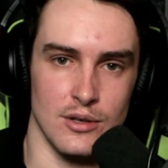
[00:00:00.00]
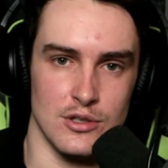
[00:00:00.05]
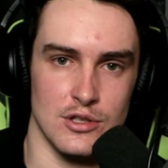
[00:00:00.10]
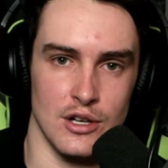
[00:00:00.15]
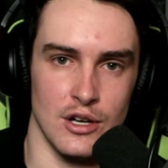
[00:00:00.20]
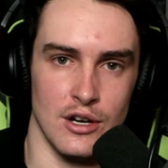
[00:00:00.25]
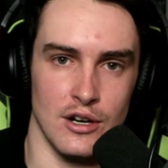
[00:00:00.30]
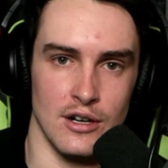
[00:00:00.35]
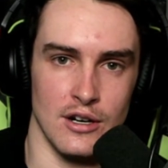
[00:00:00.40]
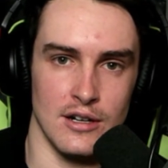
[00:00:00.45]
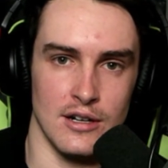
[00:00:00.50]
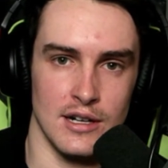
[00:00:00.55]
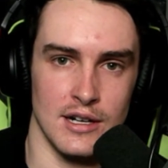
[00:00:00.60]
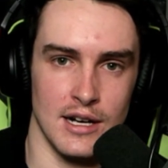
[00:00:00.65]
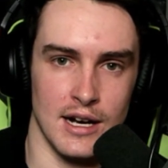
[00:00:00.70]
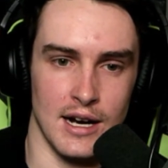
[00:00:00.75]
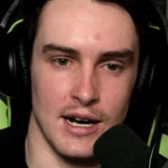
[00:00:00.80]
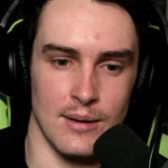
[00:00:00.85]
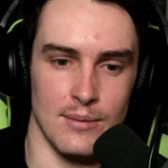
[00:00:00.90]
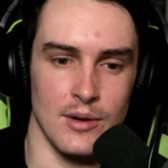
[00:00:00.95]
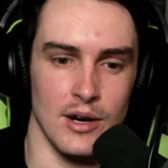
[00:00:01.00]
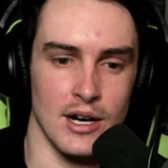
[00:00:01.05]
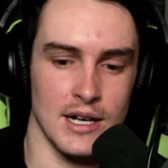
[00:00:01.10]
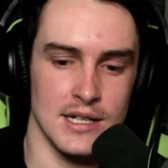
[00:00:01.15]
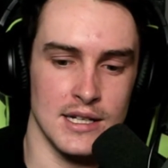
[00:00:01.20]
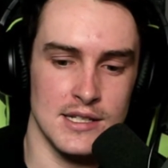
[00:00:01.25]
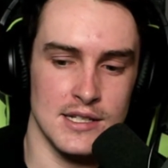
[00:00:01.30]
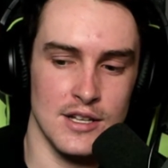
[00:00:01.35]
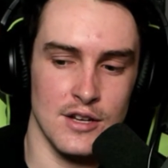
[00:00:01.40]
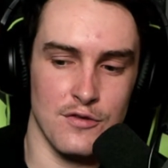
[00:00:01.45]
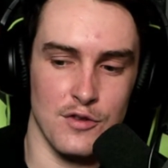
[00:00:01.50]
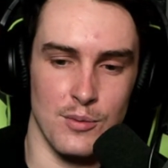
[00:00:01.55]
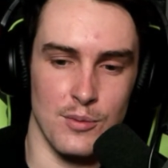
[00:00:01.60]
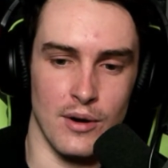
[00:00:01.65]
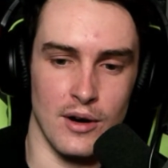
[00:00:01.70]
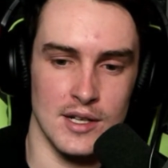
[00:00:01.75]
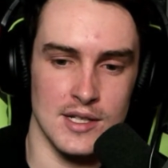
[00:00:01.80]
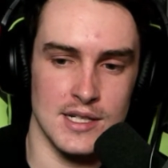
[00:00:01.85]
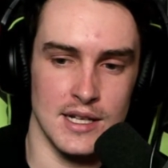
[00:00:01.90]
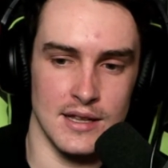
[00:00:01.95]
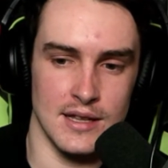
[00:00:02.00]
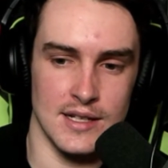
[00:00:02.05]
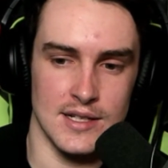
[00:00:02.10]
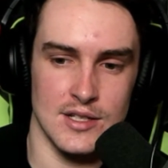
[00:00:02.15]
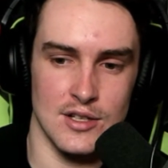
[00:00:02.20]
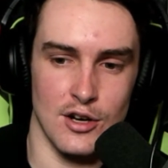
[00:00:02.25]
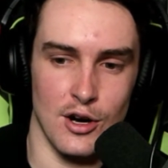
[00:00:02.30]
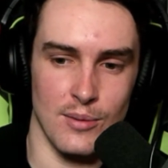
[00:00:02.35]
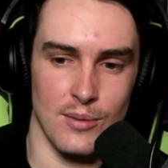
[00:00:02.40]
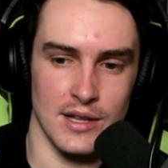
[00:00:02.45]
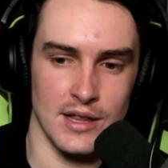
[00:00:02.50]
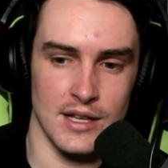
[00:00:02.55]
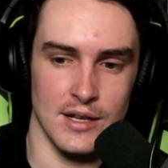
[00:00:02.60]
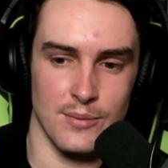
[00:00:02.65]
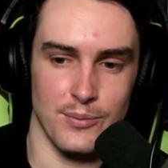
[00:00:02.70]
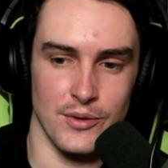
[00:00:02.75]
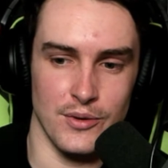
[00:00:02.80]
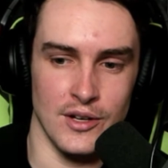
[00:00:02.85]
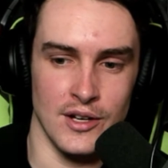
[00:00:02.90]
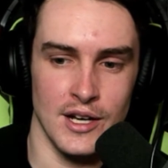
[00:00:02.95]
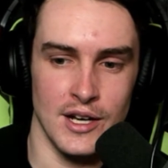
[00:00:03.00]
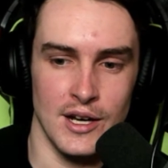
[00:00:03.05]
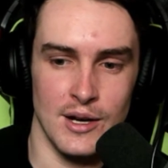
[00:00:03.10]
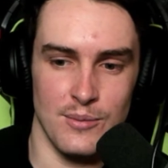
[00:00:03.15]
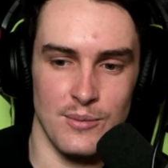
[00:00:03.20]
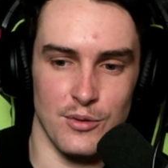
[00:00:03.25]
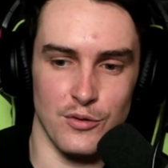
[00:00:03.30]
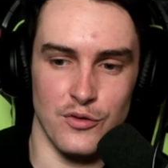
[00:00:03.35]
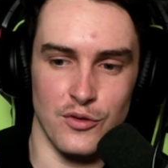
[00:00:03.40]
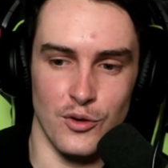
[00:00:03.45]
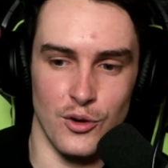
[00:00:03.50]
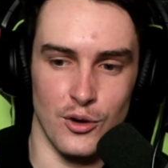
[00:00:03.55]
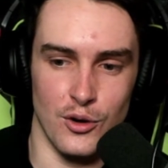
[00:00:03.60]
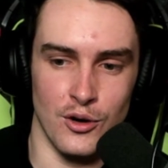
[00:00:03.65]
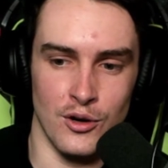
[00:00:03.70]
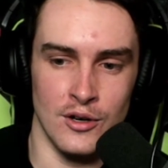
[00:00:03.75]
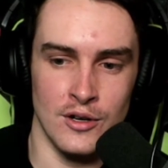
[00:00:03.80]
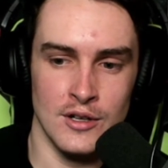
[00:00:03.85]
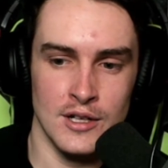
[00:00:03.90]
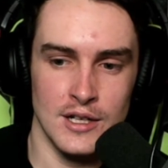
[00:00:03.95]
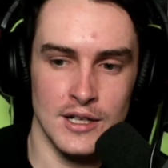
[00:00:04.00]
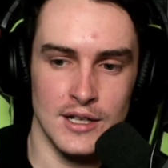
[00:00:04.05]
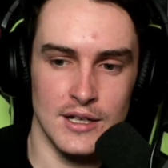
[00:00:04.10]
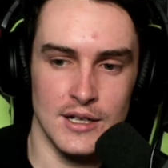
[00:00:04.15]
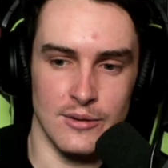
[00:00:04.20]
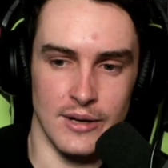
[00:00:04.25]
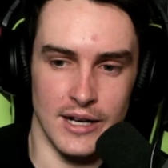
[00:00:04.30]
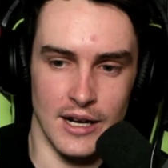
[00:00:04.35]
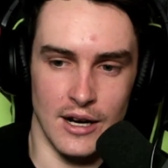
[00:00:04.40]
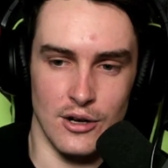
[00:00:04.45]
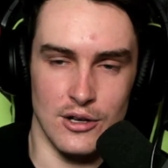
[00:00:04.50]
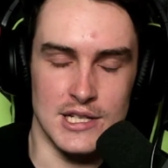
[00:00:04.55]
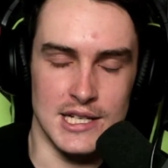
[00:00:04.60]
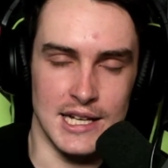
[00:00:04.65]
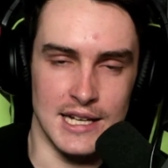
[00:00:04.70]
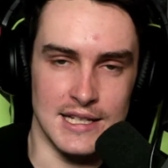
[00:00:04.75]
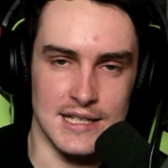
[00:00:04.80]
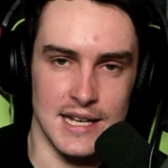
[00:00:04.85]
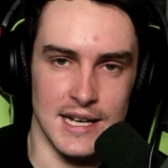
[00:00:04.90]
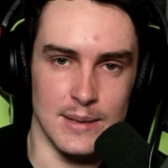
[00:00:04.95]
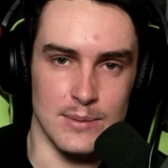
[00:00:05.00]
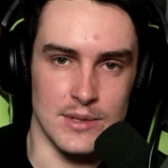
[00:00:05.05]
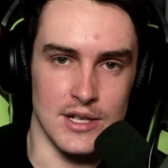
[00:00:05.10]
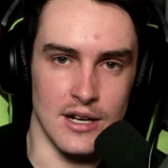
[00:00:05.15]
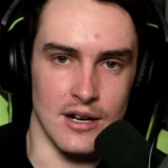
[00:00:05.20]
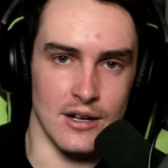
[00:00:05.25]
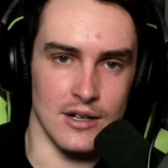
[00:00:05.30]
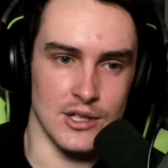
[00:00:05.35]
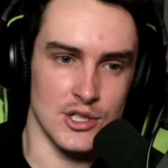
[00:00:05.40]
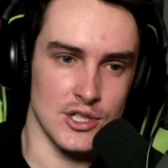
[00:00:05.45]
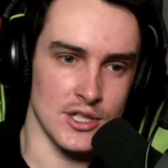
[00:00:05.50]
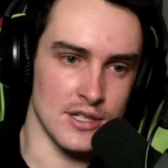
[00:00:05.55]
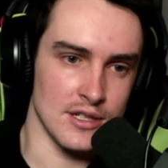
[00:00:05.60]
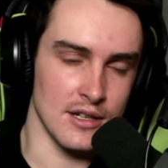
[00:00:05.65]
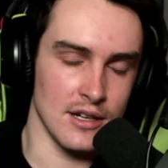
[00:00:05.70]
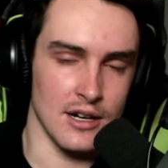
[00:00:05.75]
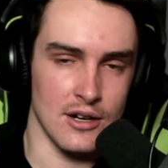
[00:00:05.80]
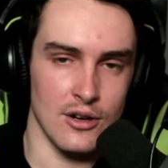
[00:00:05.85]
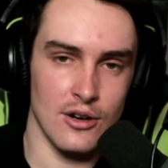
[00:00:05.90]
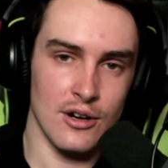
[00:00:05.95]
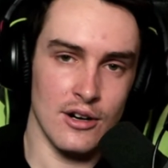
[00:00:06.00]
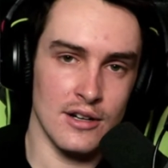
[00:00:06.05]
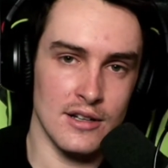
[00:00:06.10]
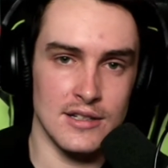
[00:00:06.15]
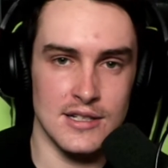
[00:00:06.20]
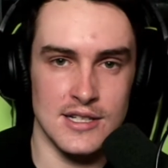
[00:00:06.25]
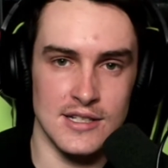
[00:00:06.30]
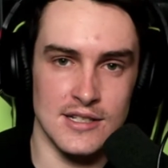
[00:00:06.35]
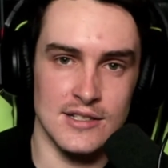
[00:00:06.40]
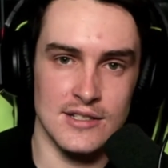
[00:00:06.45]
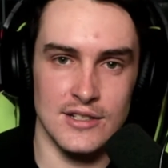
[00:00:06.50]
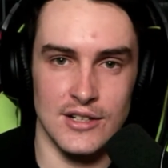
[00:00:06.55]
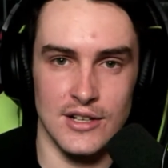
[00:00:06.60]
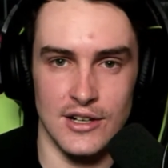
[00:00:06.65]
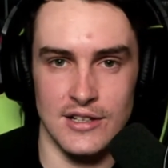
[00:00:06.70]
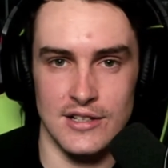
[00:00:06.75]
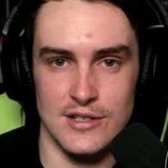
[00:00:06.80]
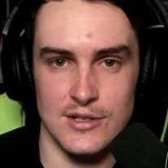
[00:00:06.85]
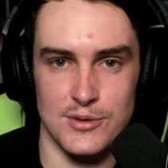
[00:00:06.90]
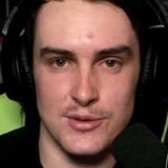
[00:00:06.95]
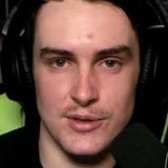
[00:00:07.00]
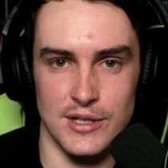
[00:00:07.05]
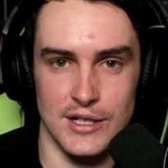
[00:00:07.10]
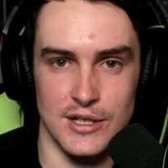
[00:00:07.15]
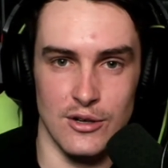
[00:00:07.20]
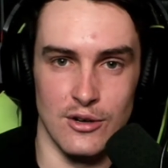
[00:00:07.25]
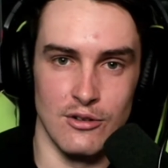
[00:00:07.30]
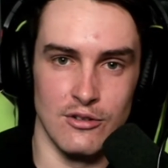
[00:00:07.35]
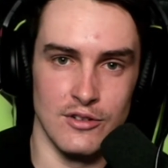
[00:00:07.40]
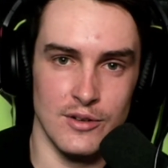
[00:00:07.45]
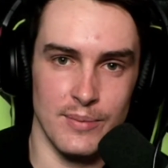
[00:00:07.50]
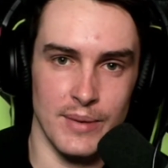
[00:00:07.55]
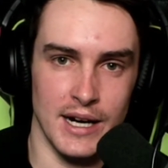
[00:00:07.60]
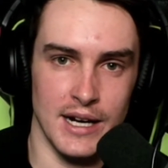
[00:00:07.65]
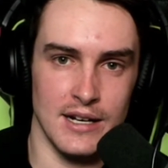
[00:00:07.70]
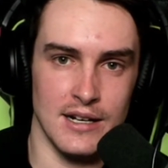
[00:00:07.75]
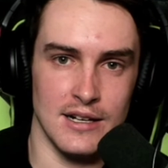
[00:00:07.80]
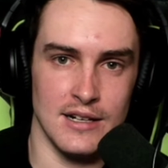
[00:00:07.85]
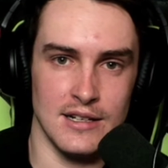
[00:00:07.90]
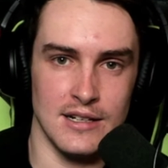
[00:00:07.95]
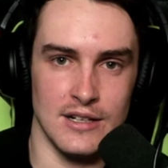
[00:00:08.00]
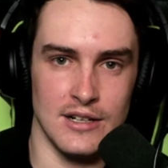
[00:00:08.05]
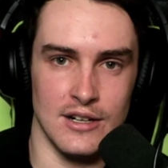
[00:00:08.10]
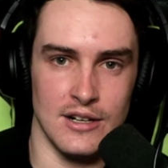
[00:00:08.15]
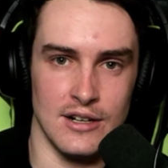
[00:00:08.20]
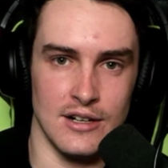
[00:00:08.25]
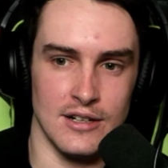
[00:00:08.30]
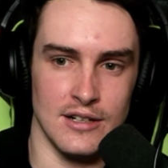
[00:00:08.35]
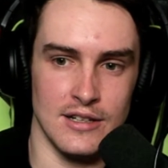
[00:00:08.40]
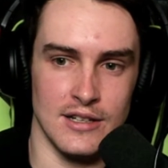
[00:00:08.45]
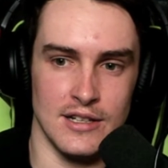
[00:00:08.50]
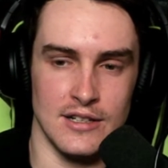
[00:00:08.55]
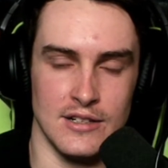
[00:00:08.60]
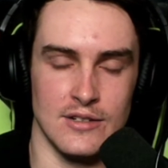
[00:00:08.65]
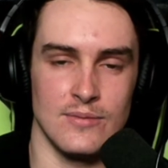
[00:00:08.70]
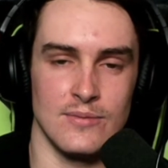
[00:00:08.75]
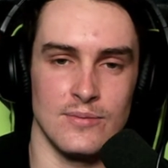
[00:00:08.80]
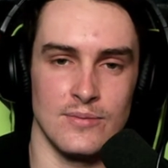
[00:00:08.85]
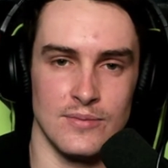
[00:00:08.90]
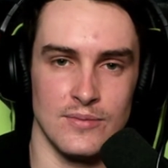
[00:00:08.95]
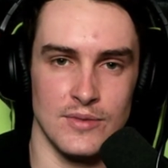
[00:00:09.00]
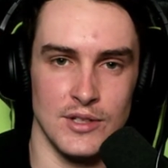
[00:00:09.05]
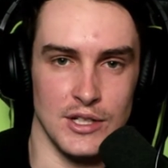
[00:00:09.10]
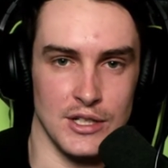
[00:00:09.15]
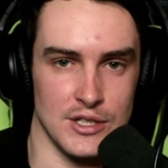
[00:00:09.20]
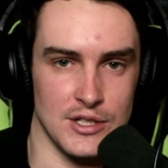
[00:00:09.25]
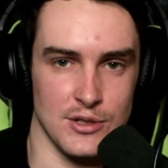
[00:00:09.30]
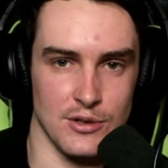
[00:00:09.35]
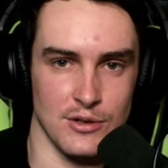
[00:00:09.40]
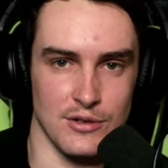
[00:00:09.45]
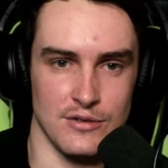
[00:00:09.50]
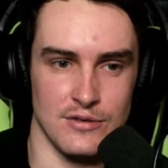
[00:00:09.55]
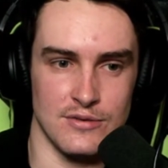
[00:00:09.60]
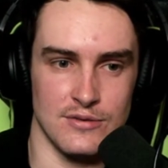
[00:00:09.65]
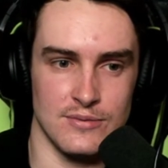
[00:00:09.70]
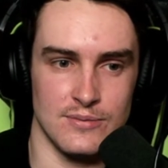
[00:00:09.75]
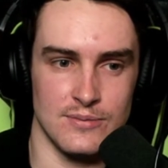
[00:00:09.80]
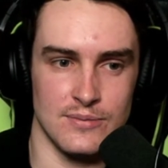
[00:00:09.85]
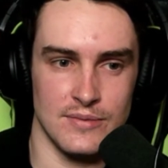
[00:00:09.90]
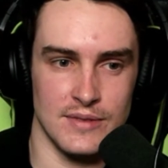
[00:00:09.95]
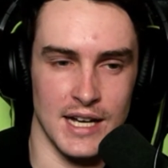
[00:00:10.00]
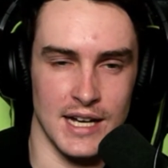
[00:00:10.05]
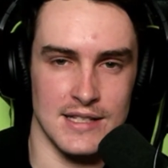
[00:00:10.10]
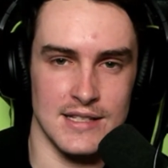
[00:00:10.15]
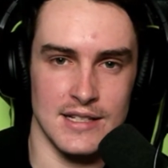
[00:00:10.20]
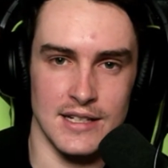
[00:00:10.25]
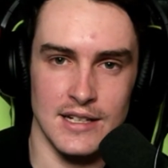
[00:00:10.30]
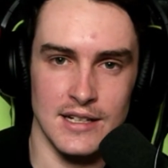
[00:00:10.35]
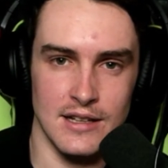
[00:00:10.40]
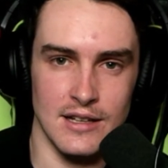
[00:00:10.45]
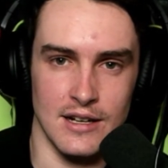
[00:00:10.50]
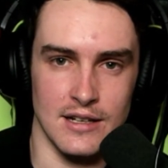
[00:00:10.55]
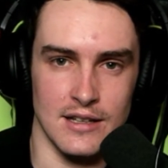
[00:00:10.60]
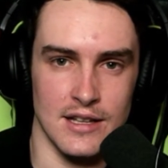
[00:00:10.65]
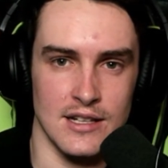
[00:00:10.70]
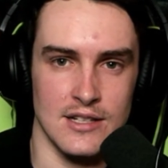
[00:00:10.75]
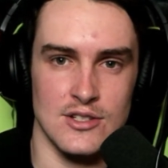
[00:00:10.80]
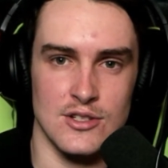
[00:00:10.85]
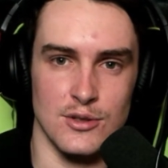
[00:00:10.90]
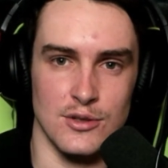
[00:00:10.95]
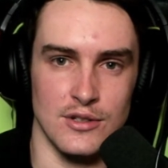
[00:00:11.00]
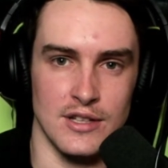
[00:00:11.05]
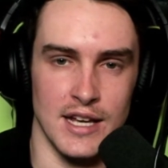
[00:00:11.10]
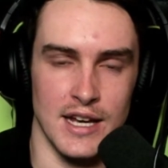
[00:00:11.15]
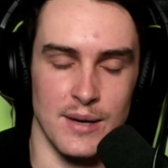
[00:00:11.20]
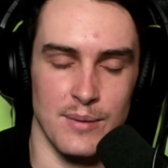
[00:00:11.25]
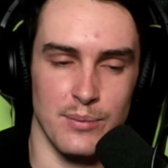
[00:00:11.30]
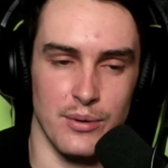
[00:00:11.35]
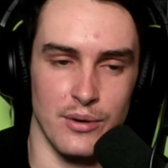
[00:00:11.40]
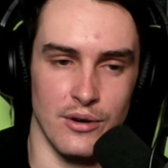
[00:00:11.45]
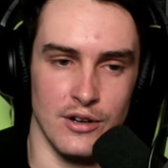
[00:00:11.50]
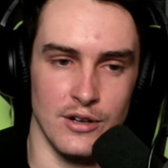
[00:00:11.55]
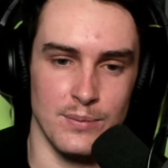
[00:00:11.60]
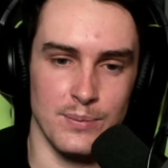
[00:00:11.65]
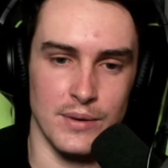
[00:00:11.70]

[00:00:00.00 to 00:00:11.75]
So I guess a different mindset this time. I think that before, when OCE teams go, it's just like, oh, this is really cool, we made it, and then you sort of, that's it, like that's sort of the end point.